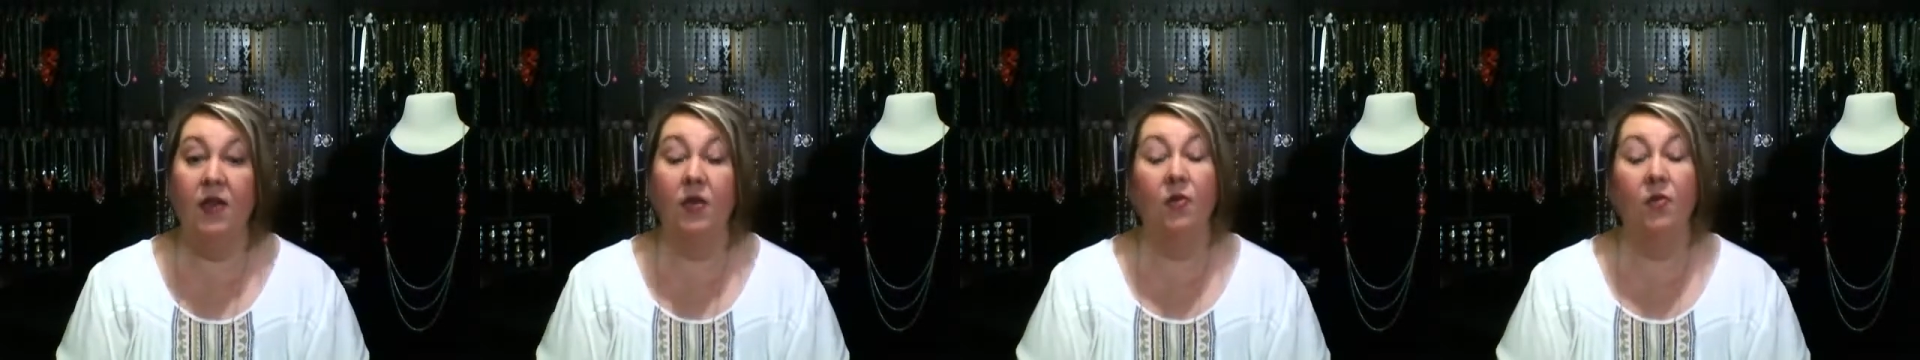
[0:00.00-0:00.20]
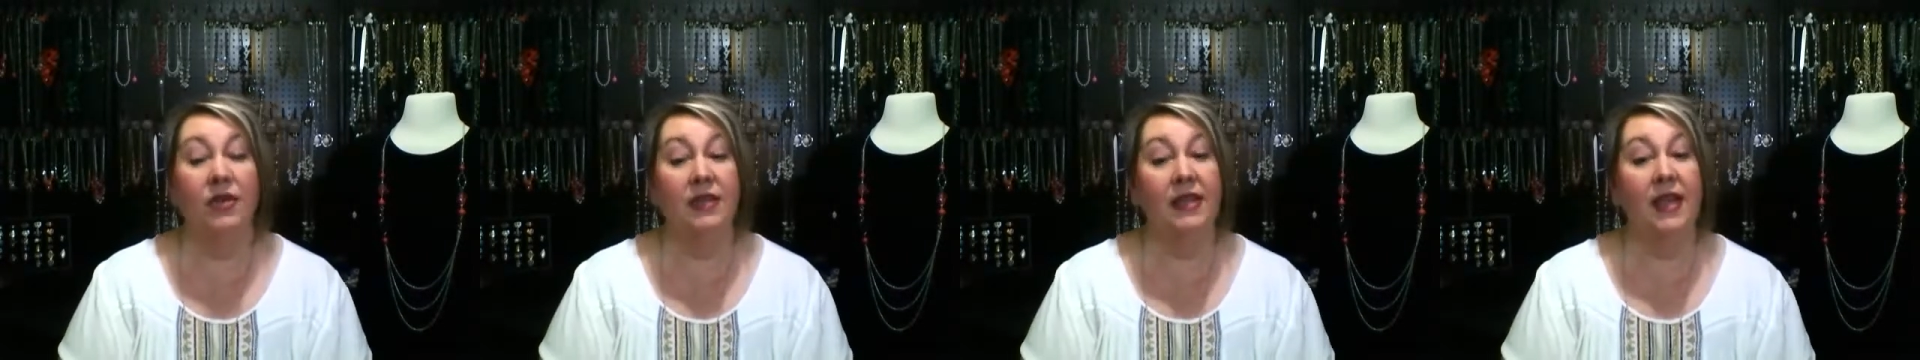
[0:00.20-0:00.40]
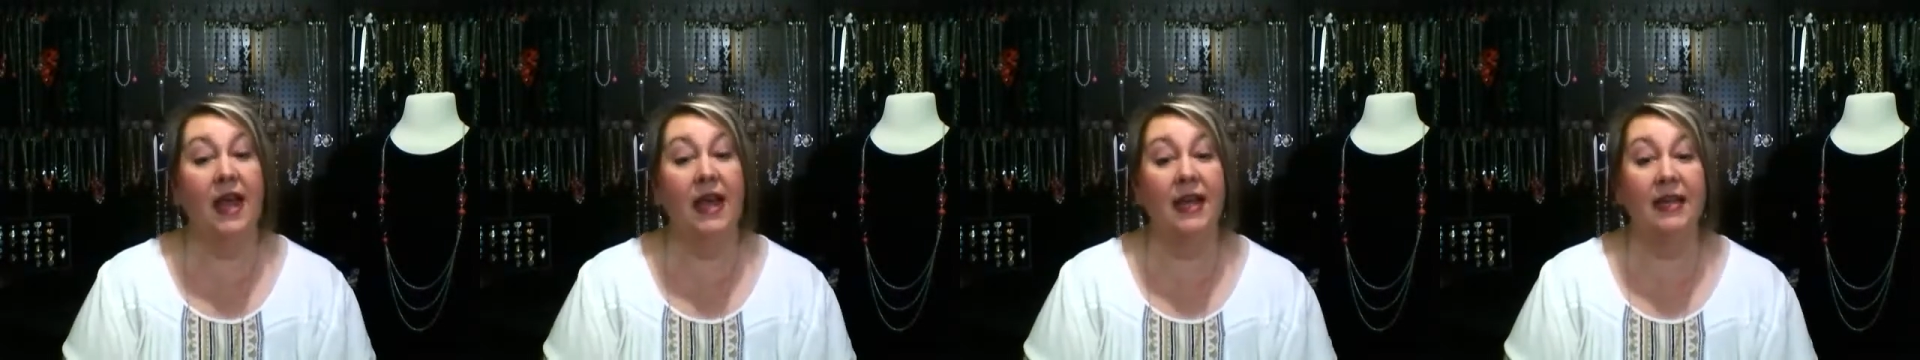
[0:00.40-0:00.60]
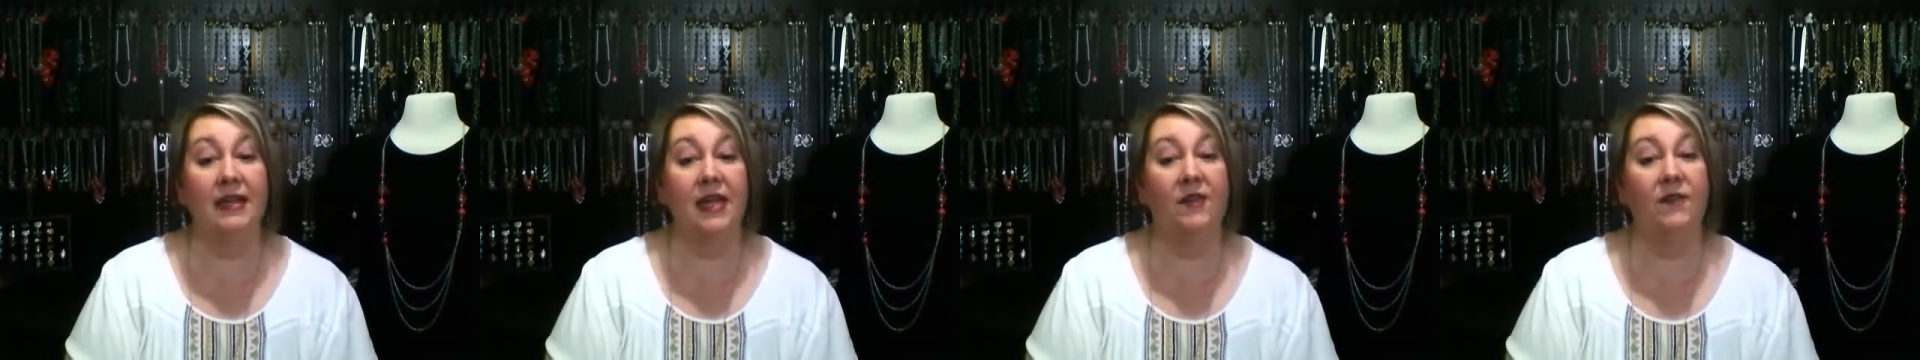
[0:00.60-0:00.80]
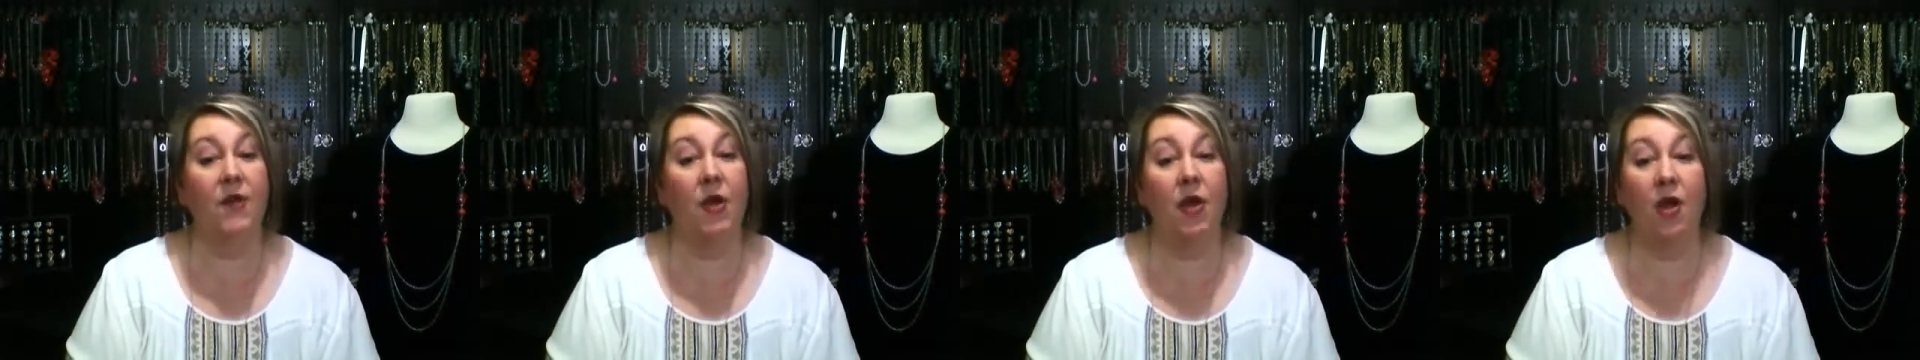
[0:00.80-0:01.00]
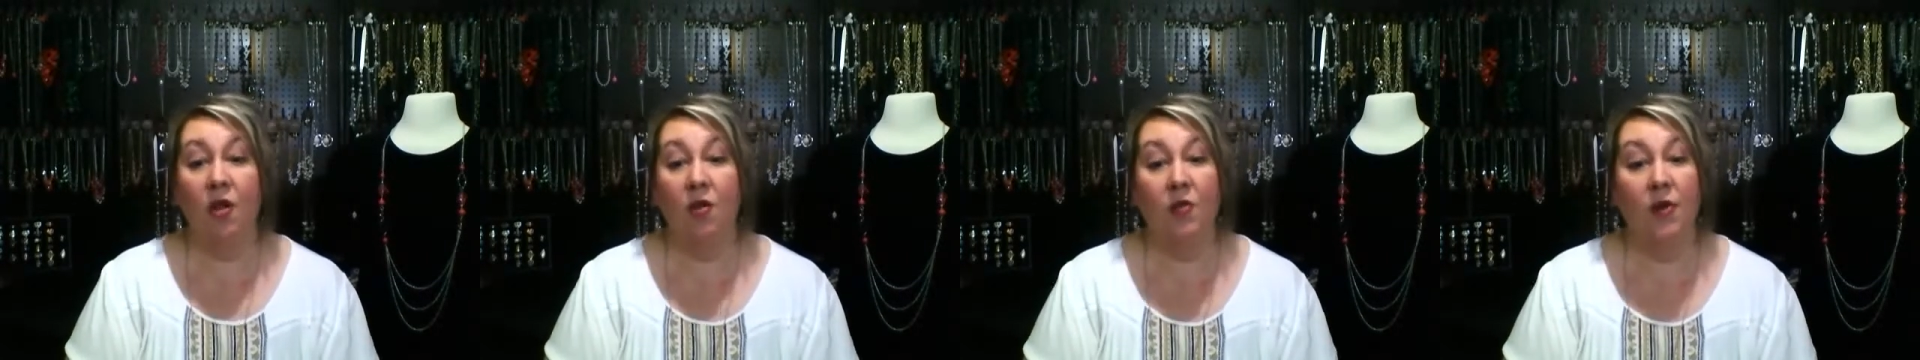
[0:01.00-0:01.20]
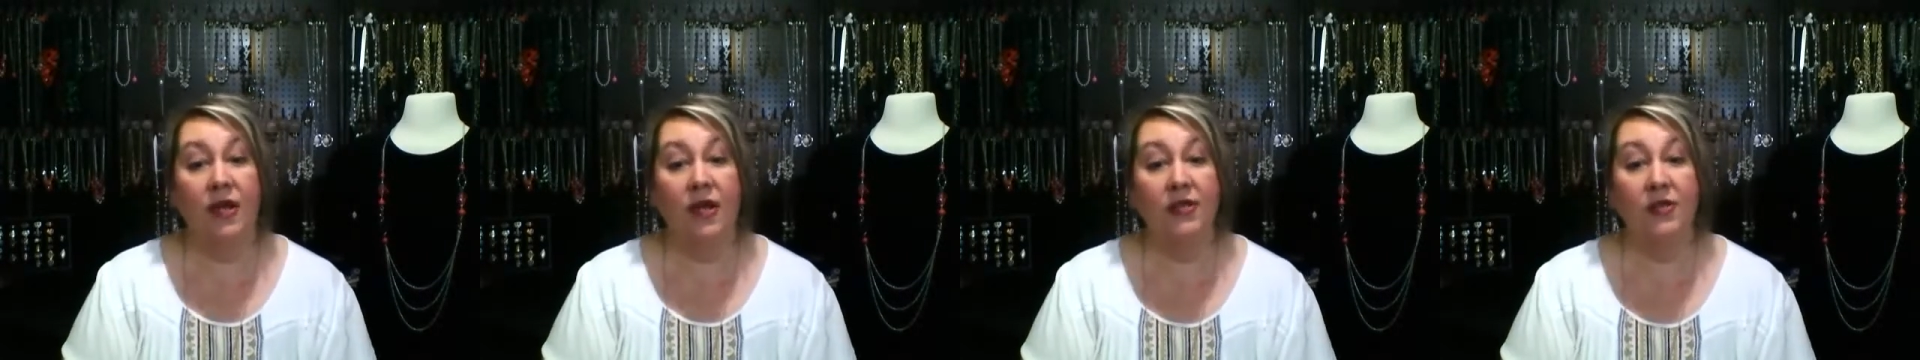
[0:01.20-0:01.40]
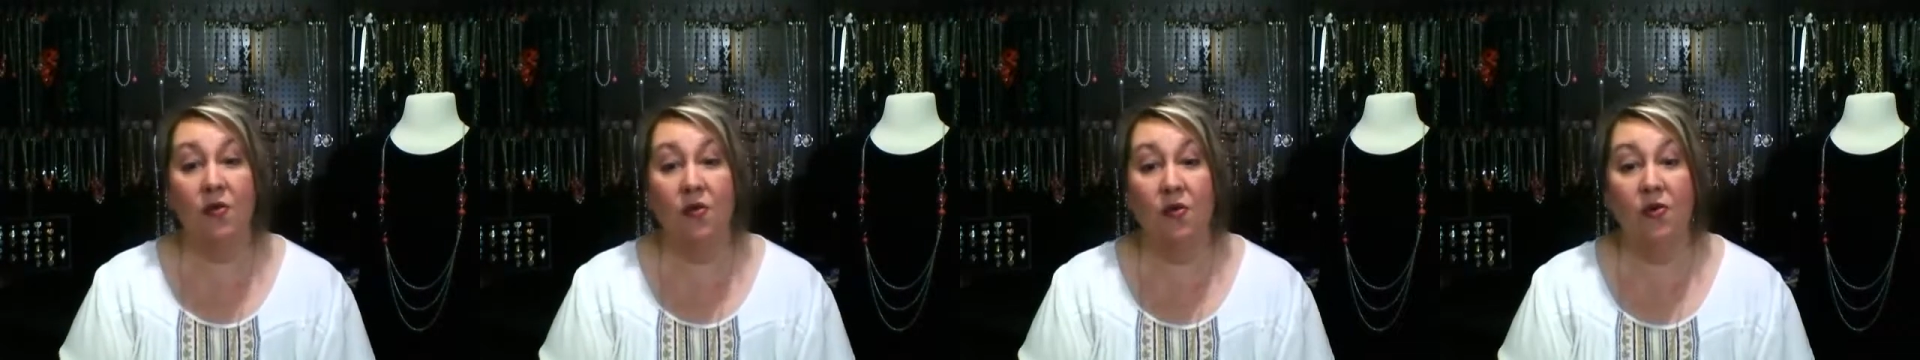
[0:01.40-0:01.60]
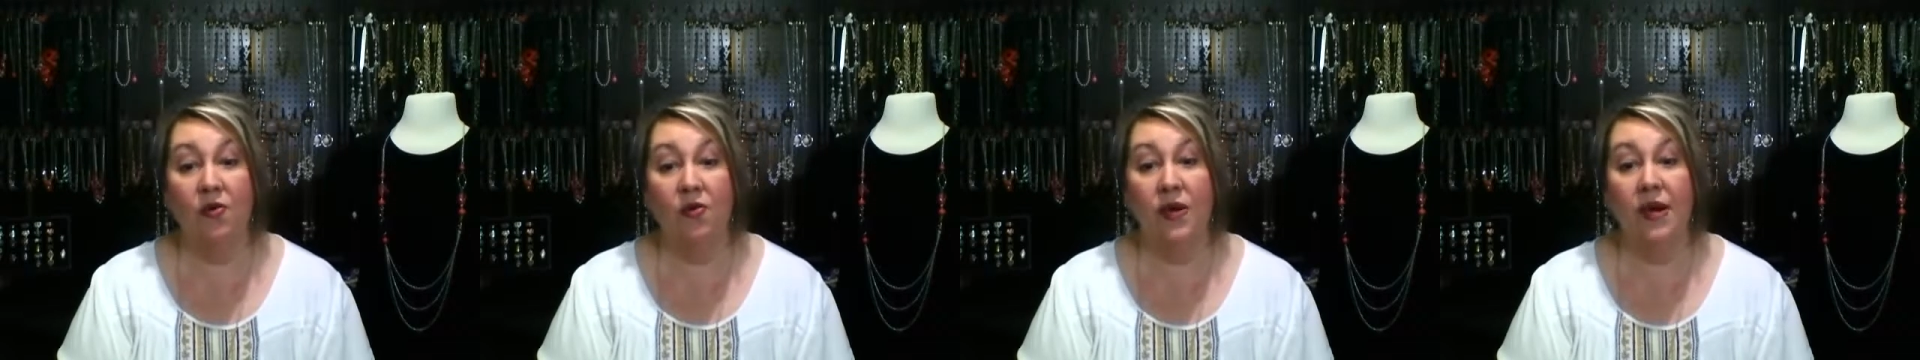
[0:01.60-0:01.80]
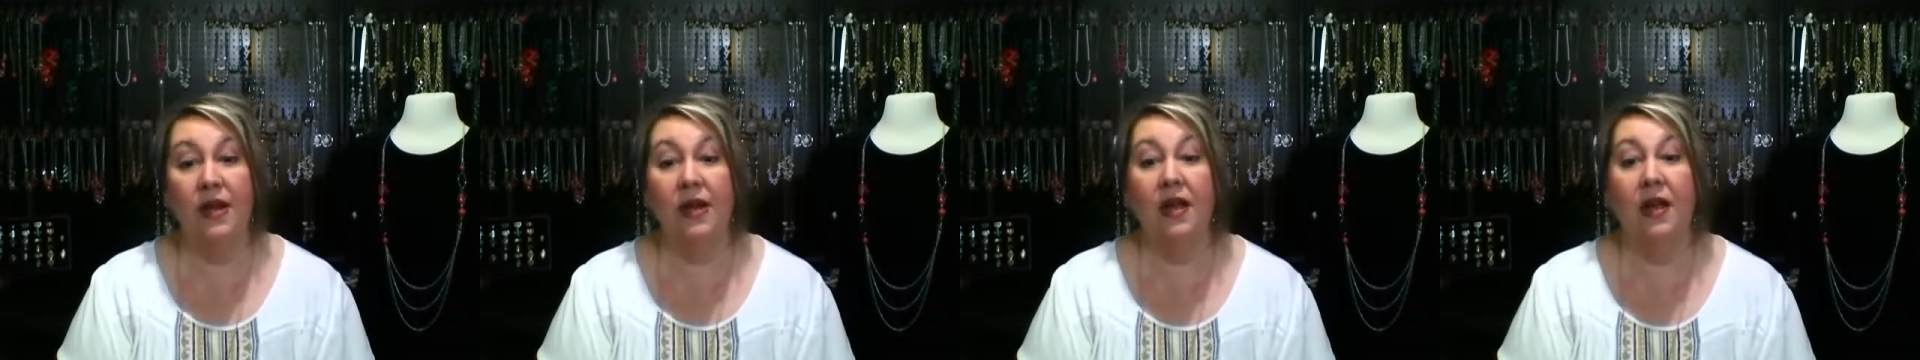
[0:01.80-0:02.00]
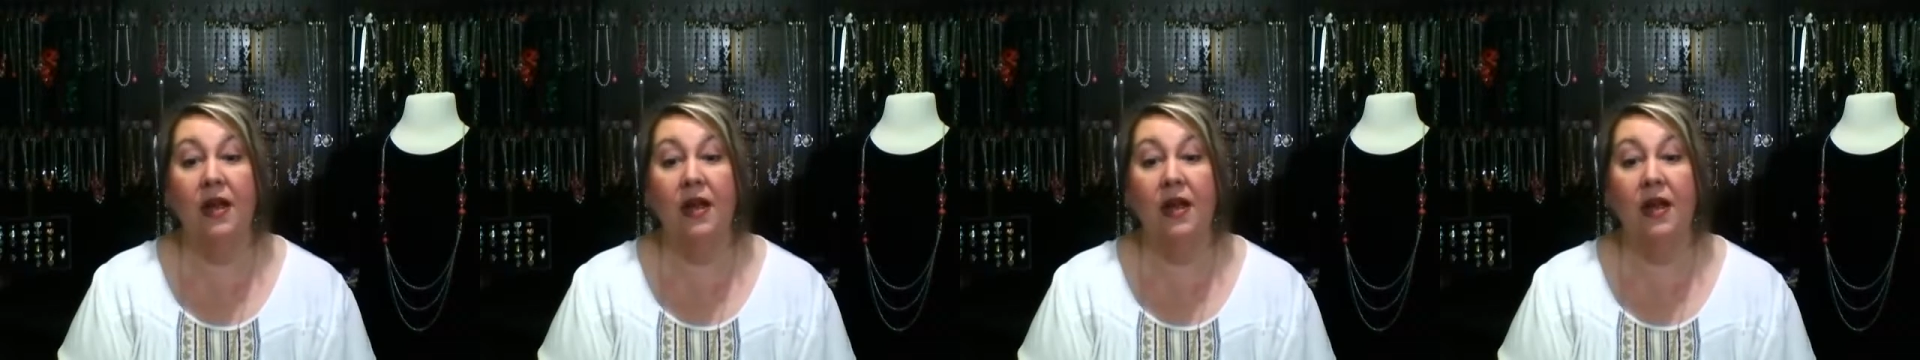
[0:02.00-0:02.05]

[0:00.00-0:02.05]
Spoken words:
with the idea of always ordering